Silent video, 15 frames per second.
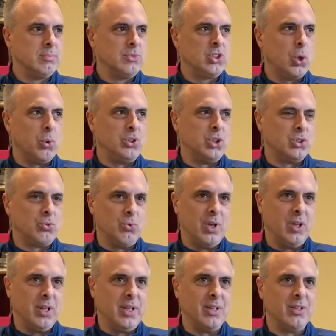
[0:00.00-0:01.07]
So it just
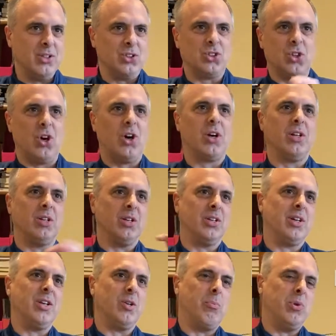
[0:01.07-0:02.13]
really, the song and
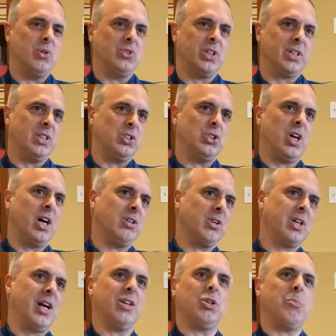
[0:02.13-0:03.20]
the music and the
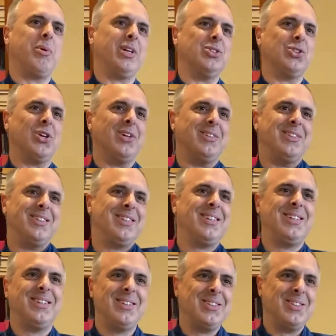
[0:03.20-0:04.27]
genre kind of depends on
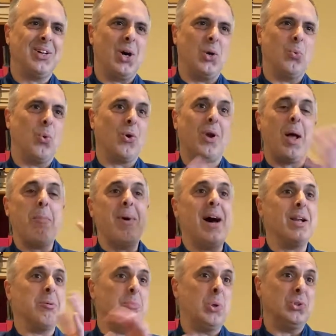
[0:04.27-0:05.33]
where I'm
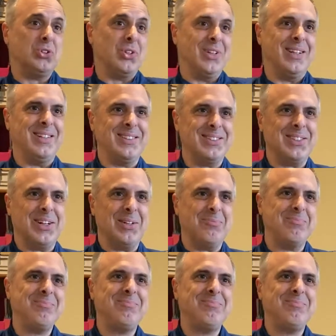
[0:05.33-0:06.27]
at emotionally at the time.